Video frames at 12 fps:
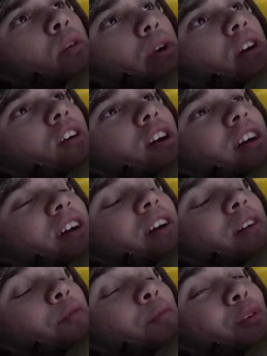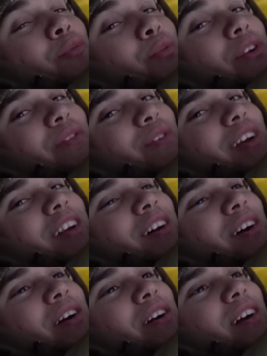We are both pretty freaking
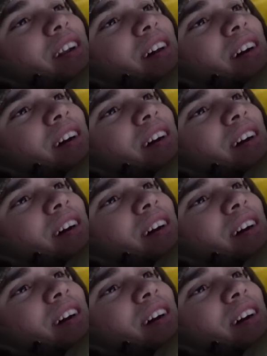hungry right